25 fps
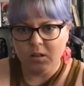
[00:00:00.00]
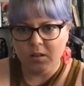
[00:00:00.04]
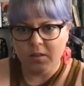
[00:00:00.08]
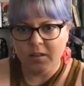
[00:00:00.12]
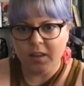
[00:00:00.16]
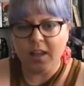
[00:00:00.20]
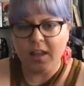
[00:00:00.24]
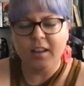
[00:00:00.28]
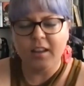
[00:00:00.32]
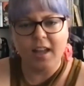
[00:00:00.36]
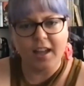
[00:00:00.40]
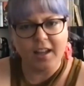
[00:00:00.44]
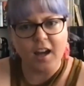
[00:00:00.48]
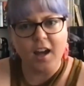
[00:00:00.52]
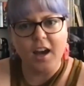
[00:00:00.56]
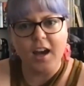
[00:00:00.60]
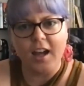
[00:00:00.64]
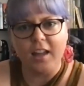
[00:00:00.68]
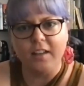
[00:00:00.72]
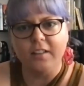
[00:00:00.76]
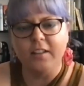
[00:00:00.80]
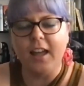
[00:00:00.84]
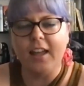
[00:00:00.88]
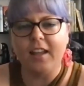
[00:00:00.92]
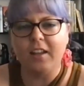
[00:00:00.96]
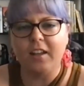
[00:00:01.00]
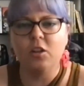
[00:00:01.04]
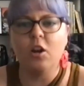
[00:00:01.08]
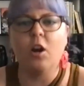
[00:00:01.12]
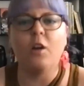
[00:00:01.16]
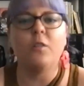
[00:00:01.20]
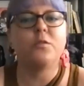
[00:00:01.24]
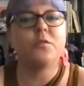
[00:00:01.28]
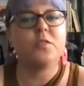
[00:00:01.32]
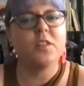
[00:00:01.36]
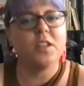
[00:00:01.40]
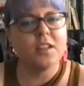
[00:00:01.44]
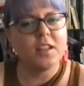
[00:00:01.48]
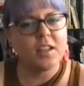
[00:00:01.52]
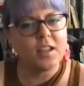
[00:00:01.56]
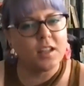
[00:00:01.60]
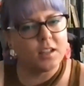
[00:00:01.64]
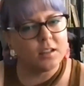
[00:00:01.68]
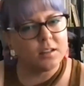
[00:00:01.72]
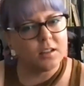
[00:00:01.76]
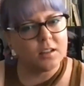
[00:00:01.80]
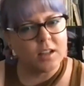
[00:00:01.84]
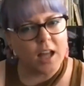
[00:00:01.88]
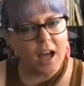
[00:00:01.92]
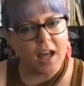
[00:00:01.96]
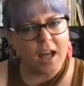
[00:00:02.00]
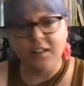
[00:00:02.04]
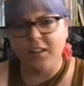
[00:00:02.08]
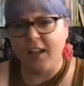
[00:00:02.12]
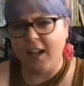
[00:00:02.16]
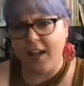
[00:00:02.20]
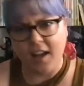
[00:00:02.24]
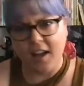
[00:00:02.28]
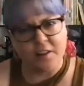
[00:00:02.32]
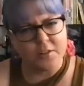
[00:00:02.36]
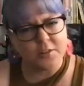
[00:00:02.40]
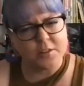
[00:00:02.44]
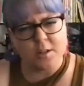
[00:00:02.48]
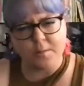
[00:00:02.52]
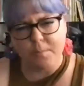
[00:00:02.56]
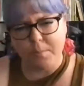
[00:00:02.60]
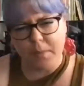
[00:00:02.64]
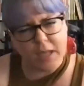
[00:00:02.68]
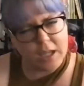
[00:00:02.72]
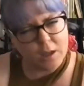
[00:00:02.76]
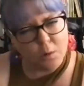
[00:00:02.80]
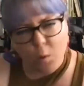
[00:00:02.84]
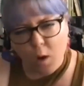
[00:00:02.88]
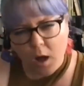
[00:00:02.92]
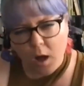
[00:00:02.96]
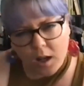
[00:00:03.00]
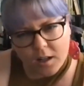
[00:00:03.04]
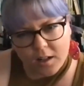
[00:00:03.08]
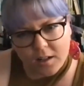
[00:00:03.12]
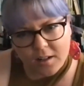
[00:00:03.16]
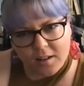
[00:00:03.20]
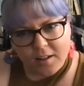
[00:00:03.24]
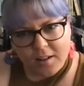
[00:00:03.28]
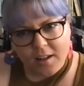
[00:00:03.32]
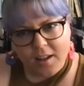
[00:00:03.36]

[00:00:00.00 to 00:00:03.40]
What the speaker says: that I like not feeling allowed to be one.